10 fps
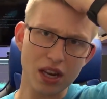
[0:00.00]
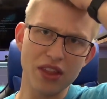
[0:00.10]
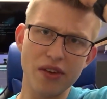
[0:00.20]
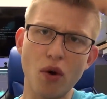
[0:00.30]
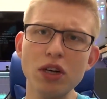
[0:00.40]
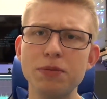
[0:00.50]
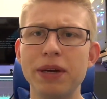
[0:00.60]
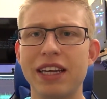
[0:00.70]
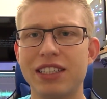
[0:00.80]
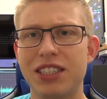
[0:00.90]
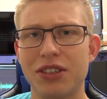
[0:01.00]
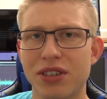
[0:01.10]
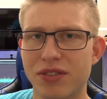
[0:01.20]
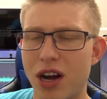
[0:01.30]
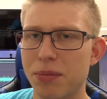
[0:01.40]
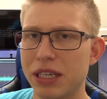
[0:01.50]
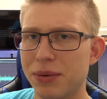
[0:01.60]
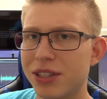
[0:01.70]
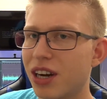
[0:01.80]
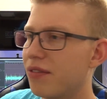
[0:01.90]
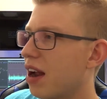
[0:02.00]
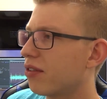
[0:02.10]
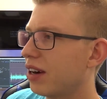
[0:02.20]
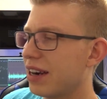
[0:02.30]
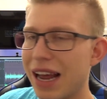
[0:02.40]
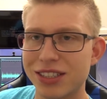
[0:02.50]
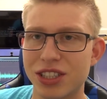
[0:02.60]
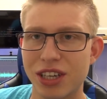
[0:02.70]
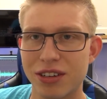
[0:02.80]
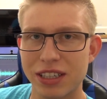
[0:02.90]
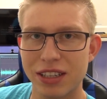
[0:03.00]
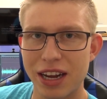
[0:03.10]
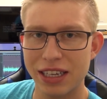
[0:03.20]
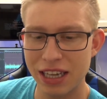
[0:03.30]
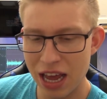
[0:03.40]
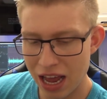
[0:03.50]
They've always been a secretive company, which I've never necessarily liked.